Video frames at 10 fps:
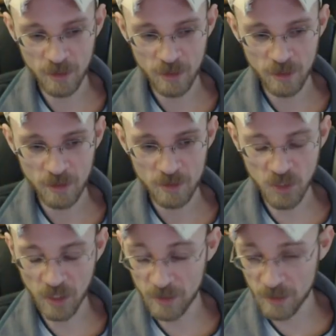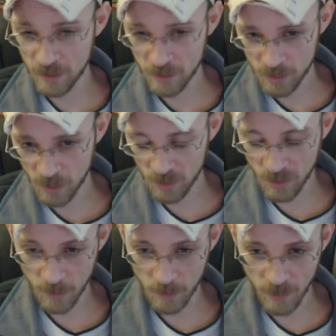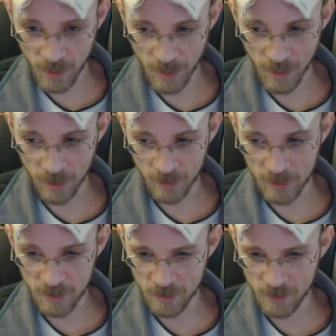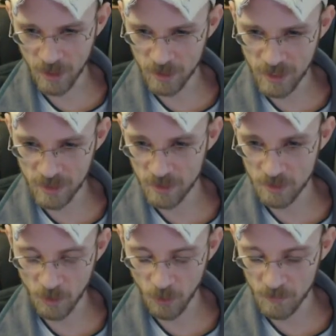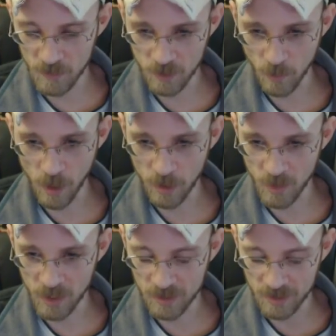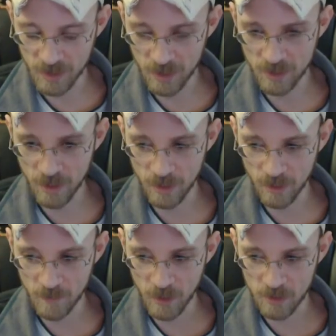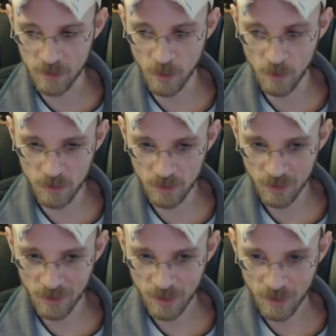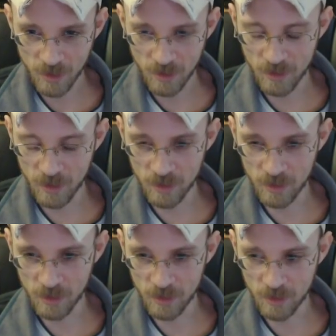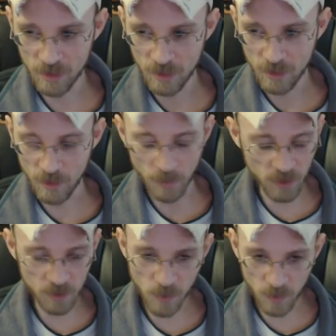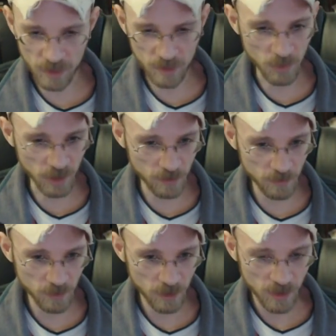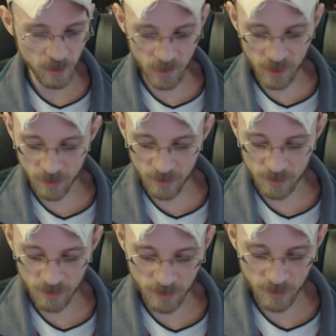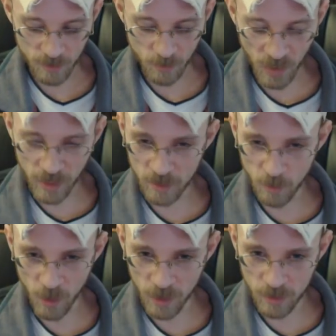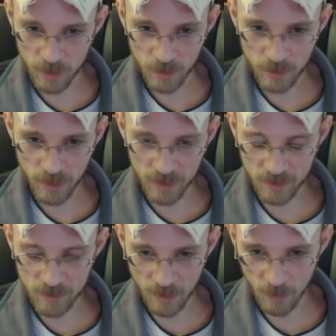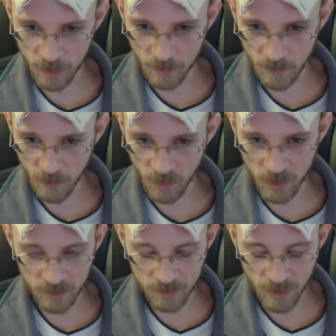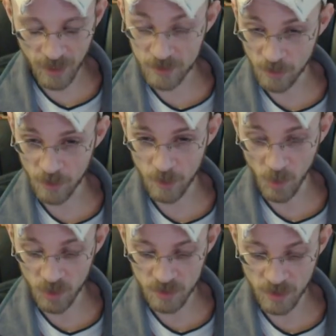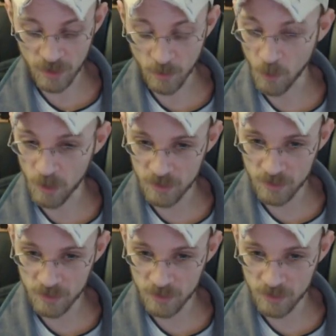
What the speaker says: Jet Li shows up. And he kind of takes control of the squad because he says that if they don't, the prince won't let them live, because Blade in the Wind is a dead ringer for the prince, and he's already impersonated him once.